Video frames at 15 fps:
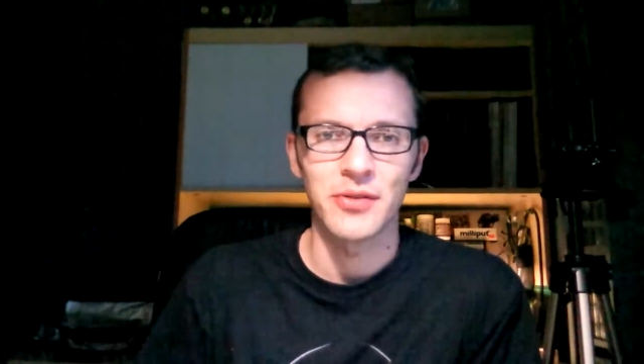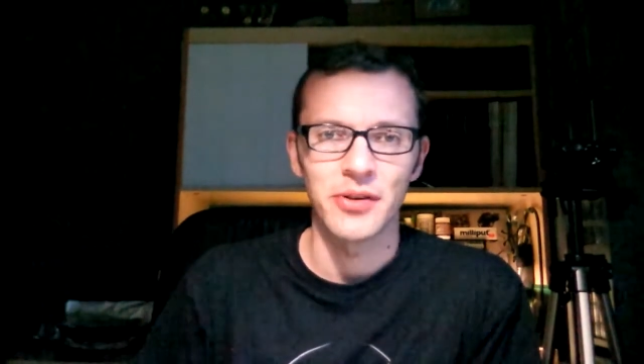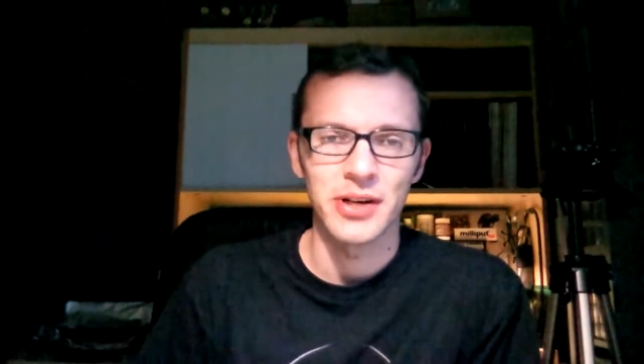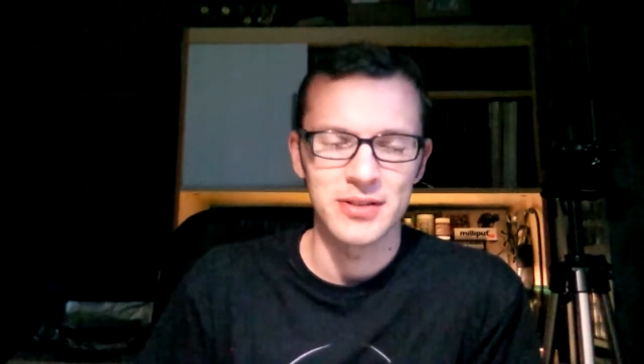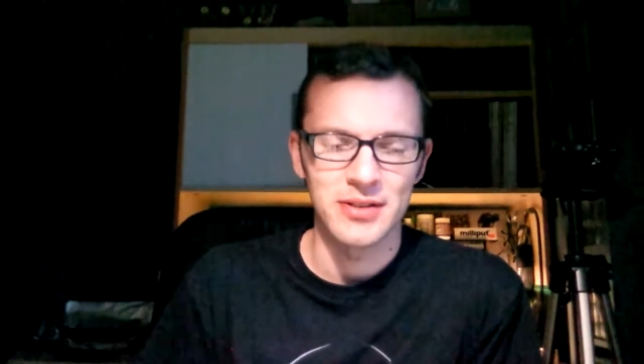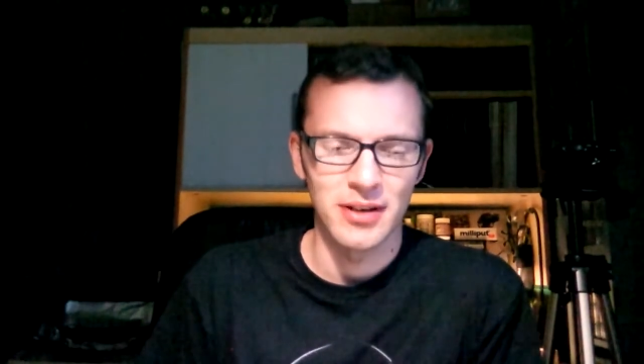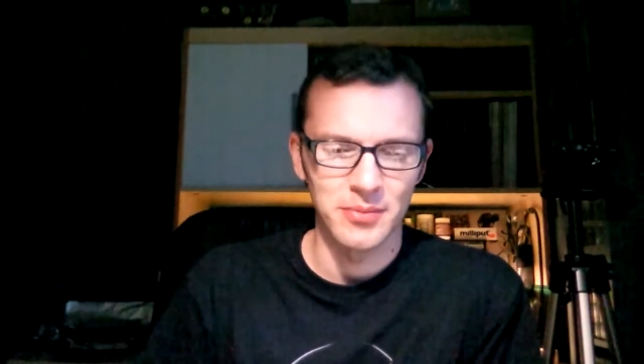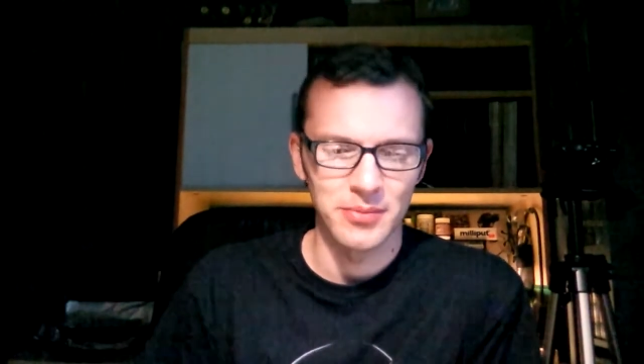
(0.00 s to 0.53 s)
for
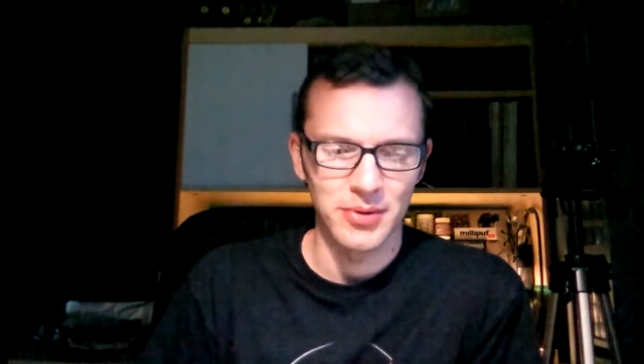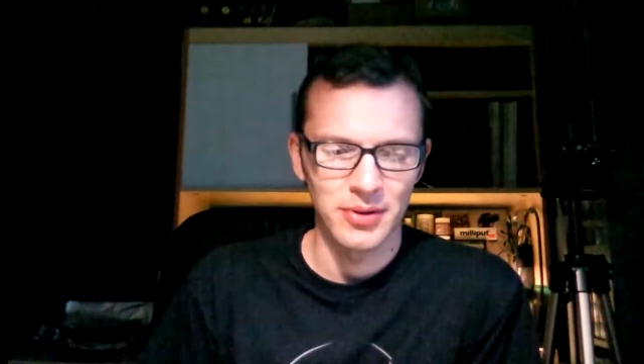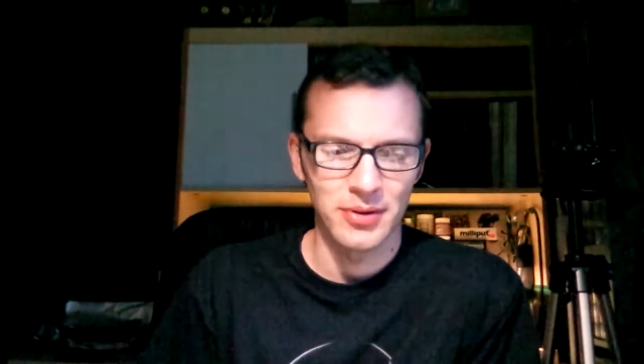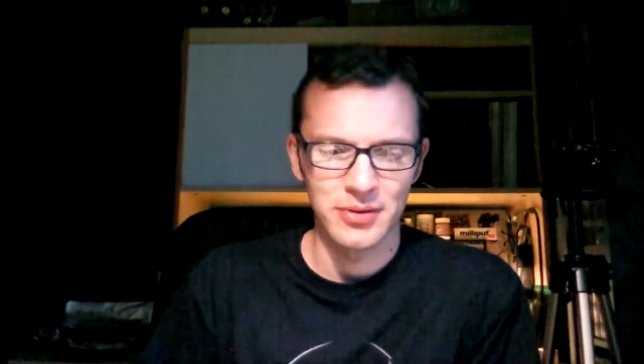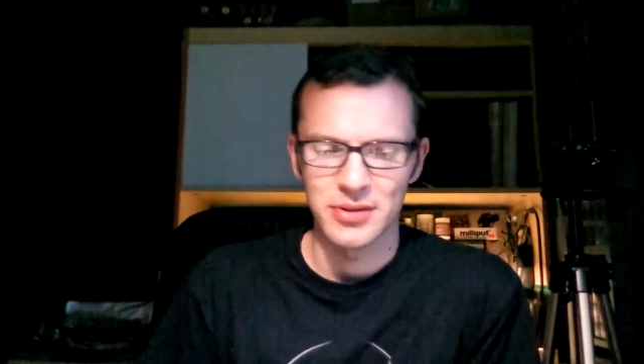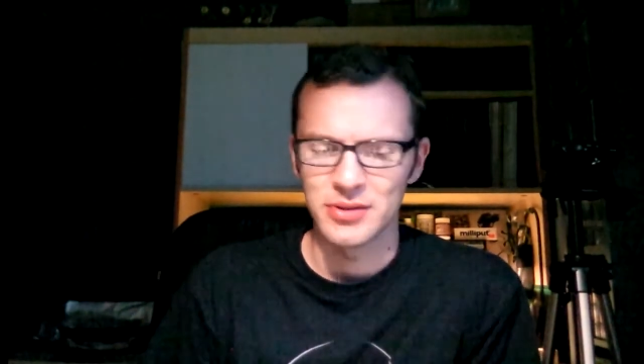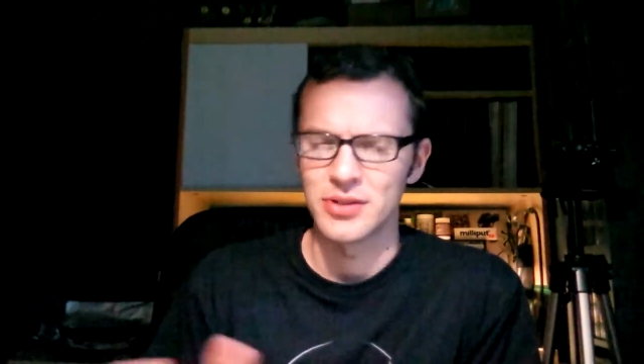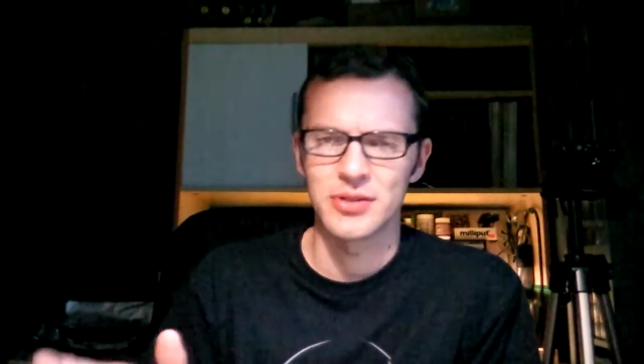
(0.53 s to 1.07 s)

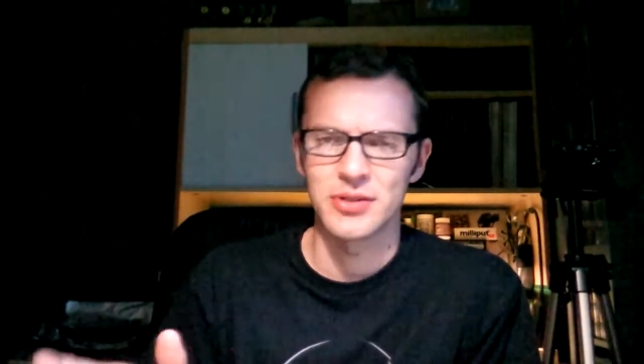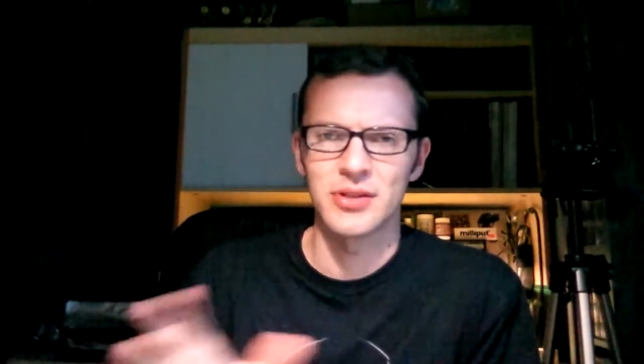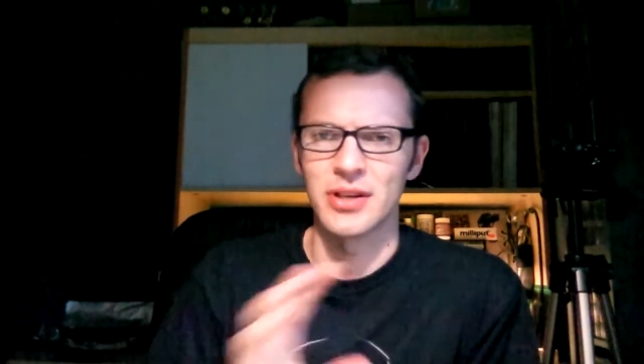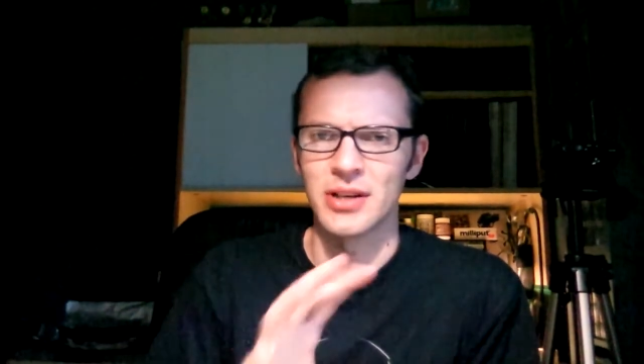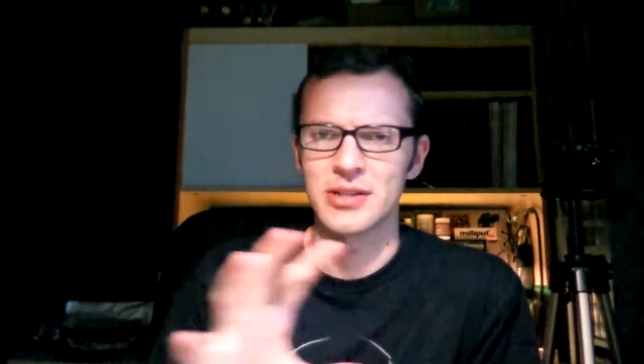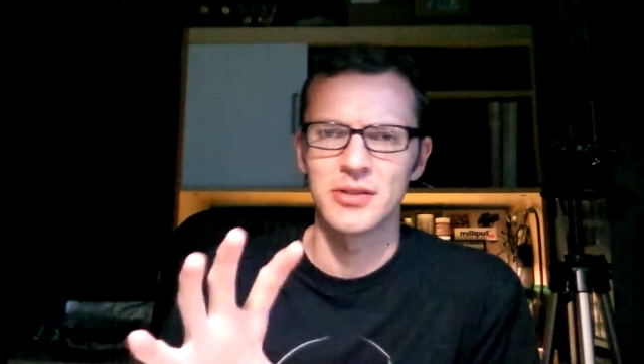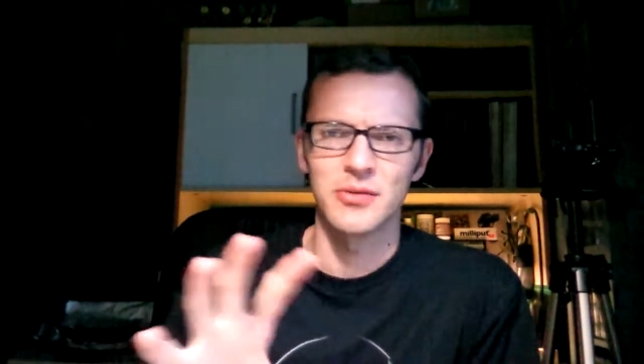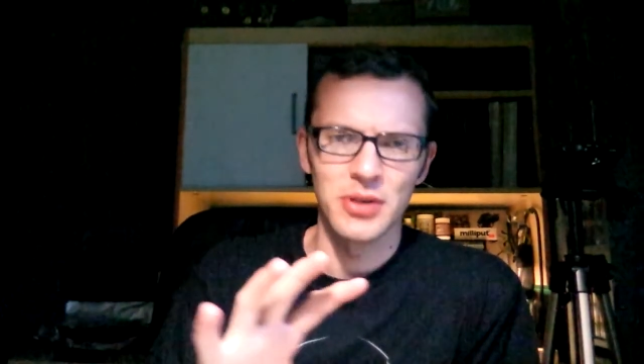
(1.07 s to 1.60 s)
example, just an
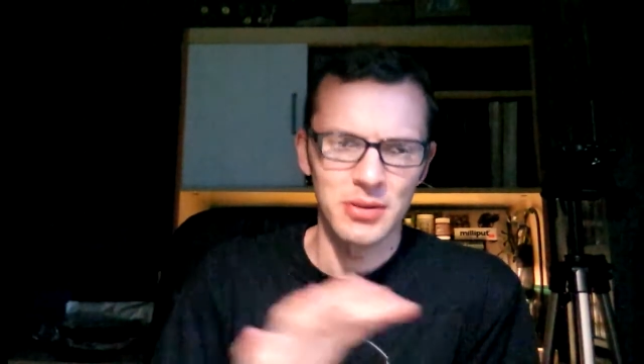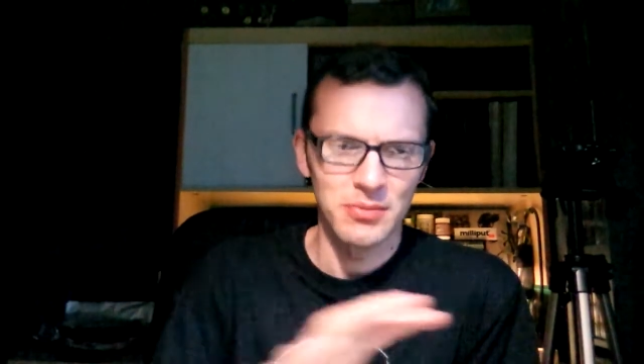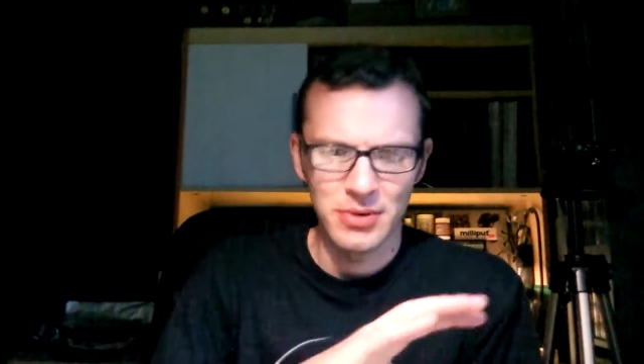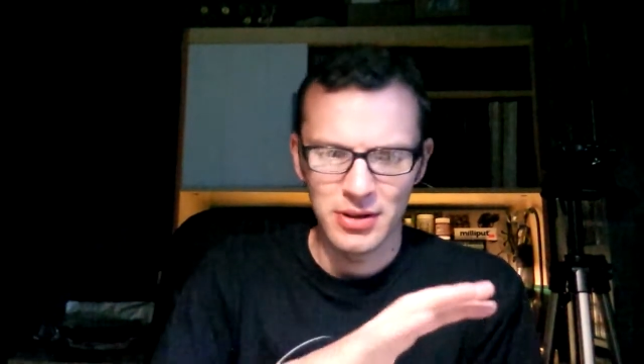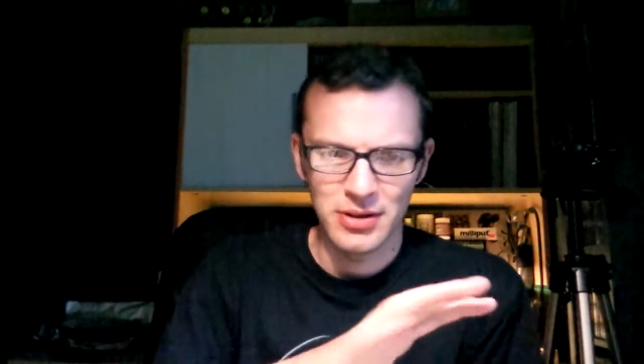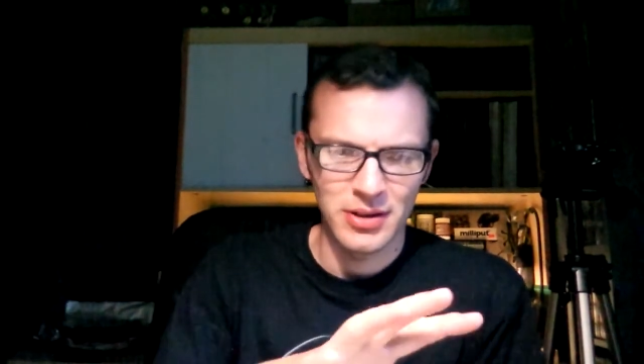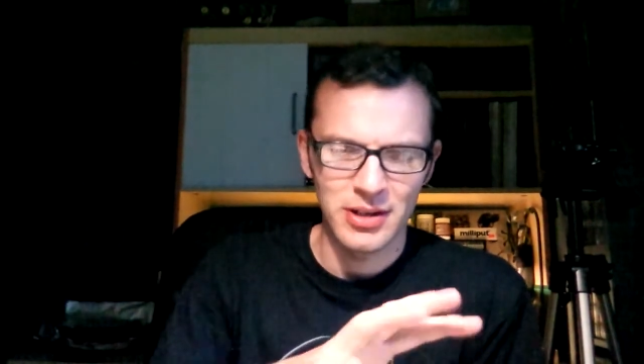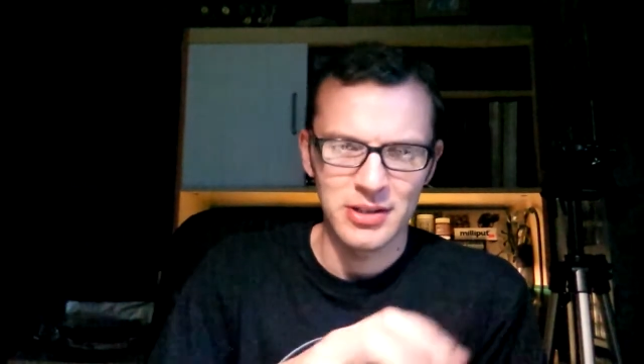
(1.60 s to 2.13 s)
extreme